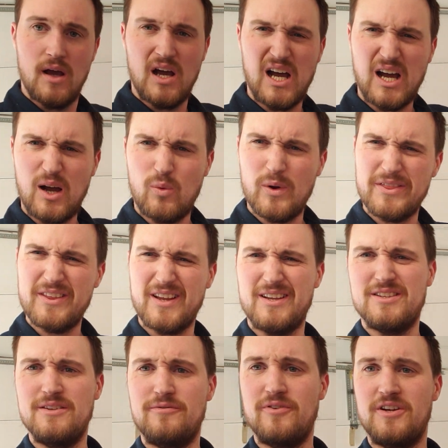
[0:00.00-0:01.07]
One thing I
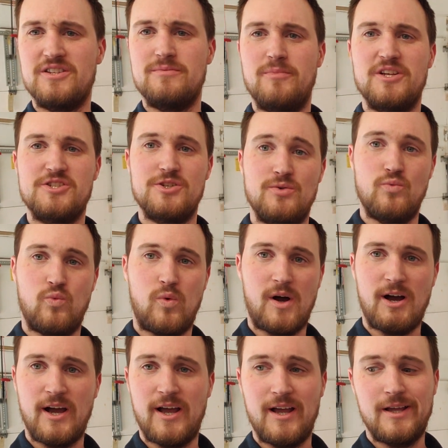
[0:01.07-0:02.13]
did forget to mention
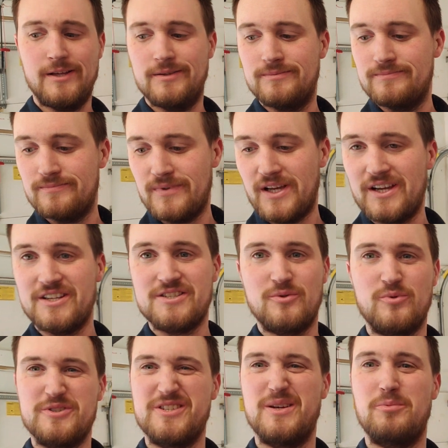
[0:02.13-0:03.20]
why I guess I
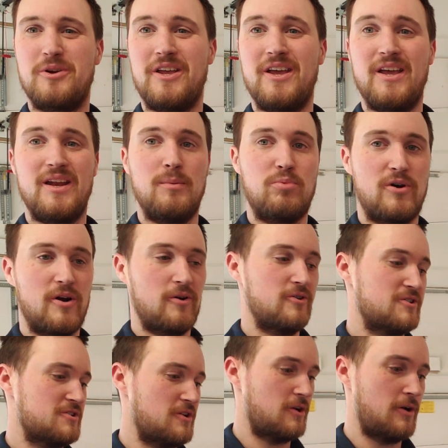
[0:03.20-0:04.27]
wasn't able to get any
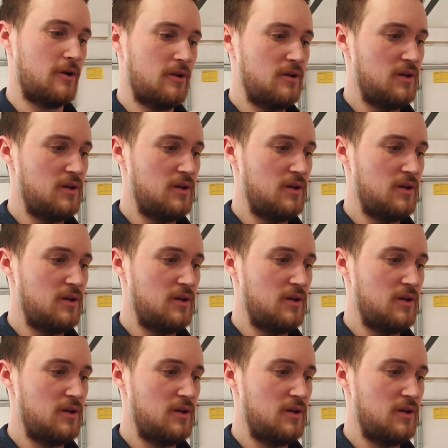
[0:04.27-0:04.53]
progress done